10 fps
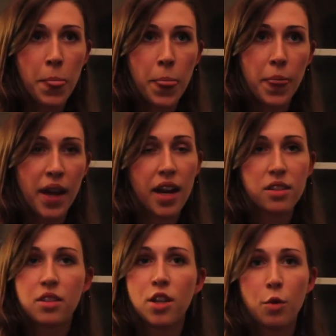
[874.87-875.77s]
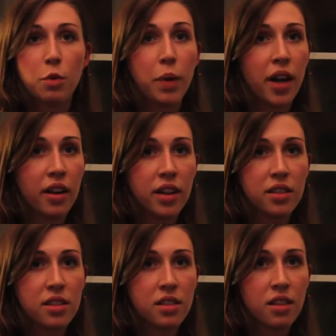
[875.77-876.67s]
that has to start with
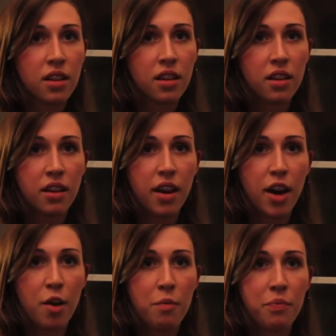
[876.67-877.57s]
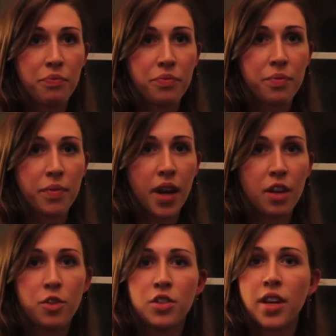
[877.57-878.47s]
parents, and
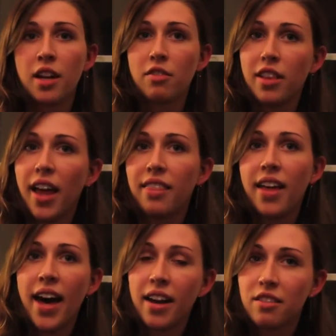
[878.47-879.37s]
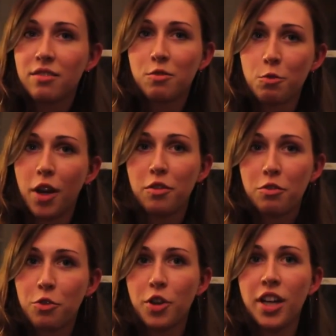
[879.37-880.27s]
if you just kind of let that run
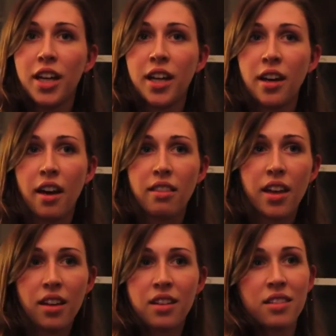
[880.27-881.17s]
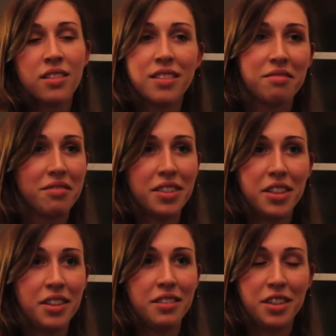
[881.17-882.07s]
free, I think
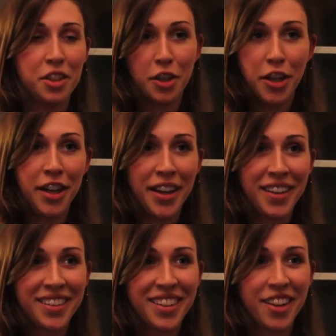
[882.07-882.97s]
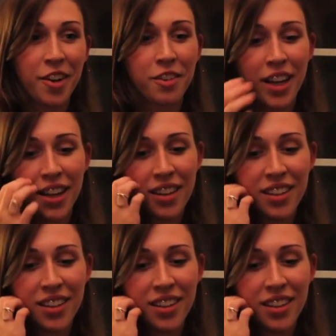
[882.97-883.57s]
you're good, you know, like,